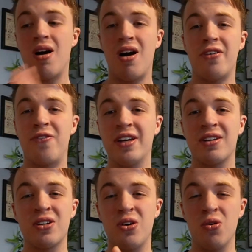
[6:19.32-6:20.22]
I think
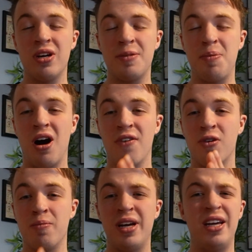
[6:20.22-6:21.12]
the coolest part
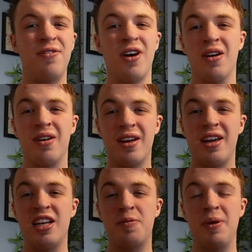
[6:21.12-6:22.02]
for me though
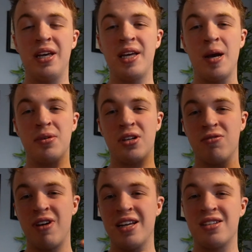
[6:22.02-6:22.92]
is being able to
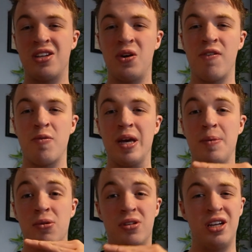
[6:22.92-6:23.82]
race two other
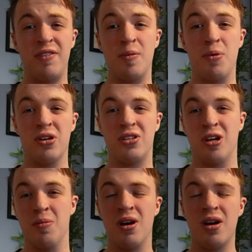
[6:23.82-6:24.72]
people to the
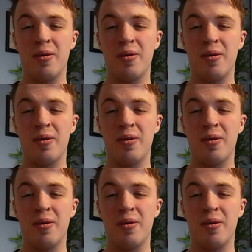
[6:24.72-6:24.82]
bottom,